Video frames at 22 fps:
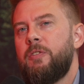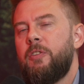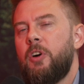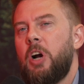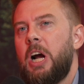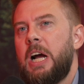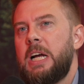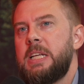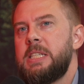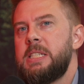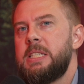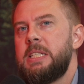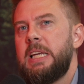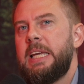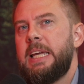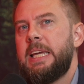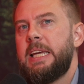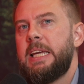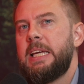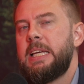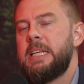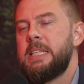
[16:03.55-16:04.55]
for us
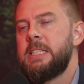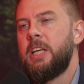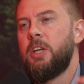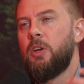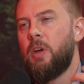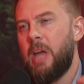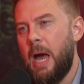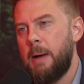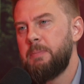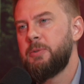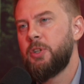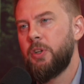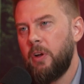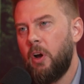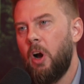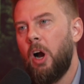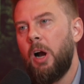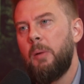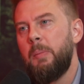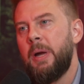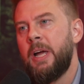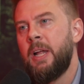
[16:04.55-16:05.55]
is that you capture the
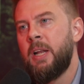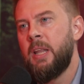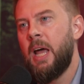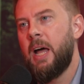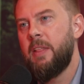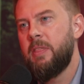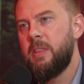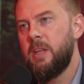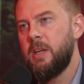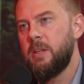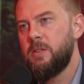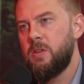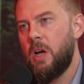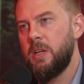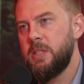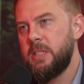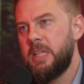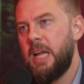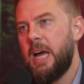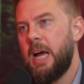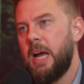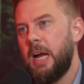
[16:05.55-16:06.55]
carbon at the exhaust
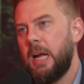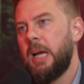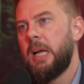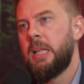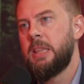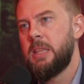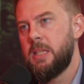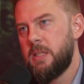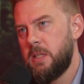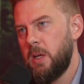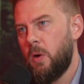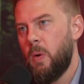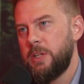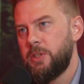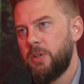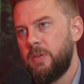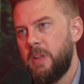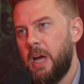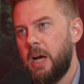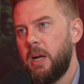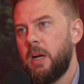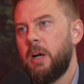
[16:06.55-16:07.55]
stack and
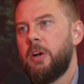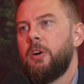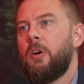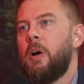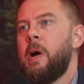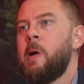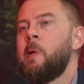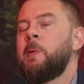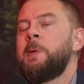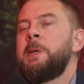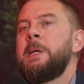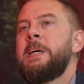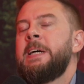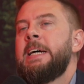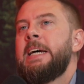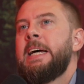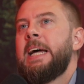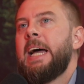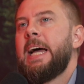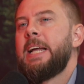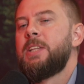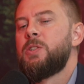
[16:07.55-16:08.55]
sequester that underground.
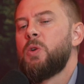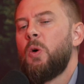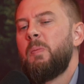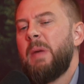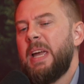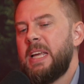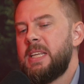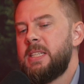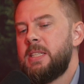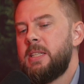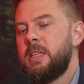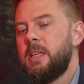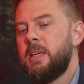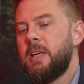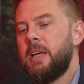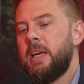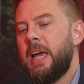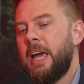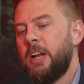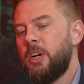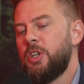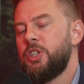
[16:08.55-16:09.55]
And so it makes
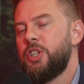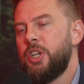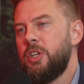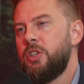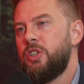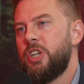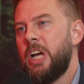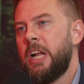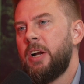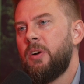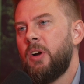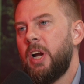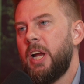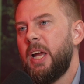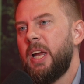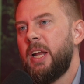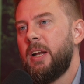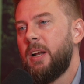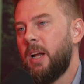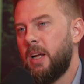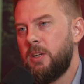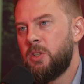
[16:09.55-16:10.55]
the energy you
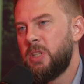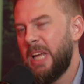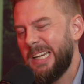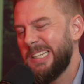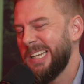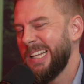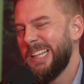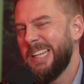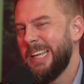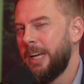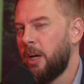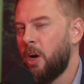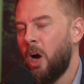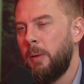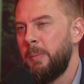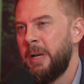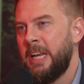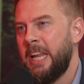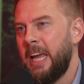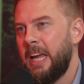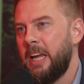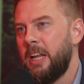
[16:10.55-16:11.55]
generate technically
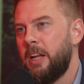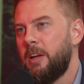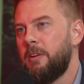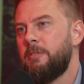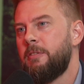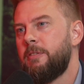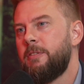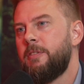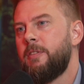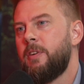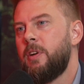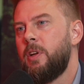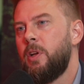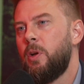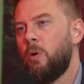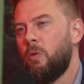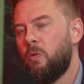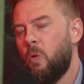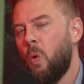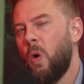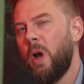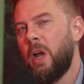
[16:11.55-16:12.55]
carbon negative. You
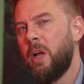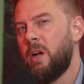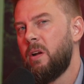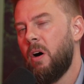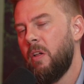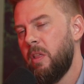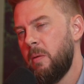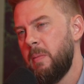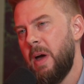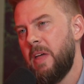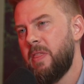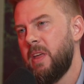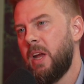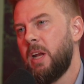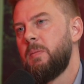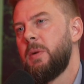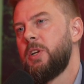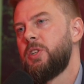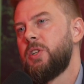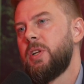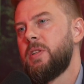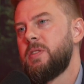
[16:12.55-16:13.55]
avoid all the methane
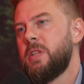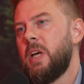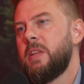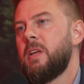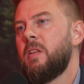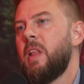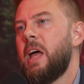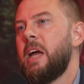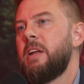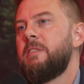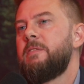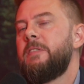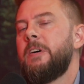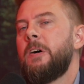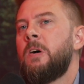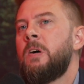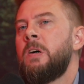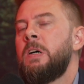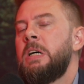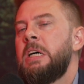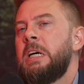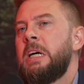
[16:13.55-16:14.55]
emissions at the
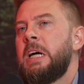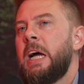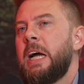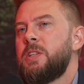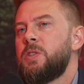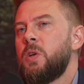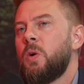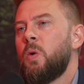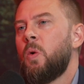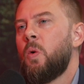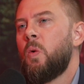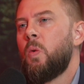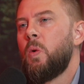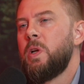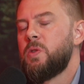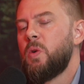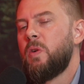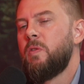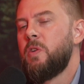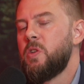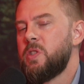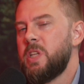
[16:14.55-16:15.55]
landfill. And so we
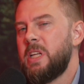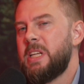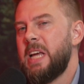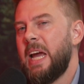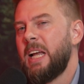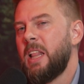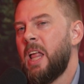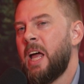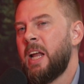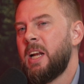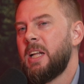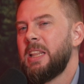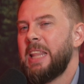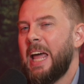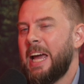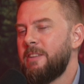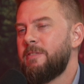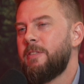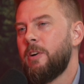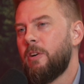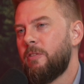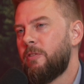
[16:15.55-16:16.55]
sort of use the tagline, a
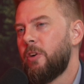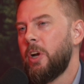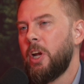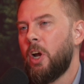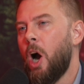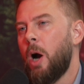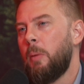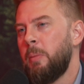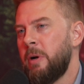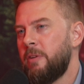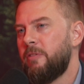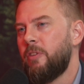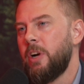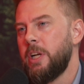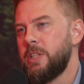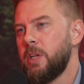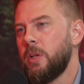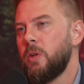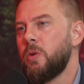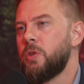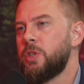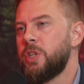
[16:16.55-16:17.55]
landfill-free, carbon-free
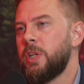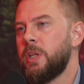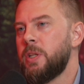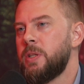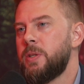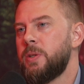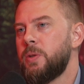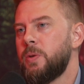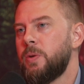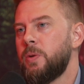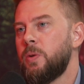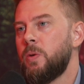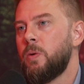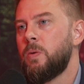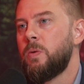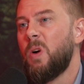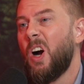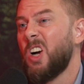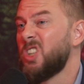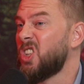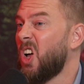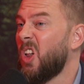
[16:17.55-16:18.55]
solution
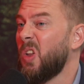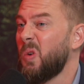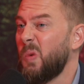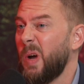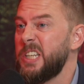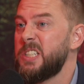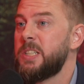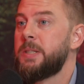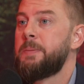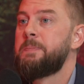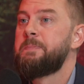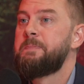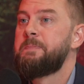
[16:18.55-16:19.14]
to our solid waste.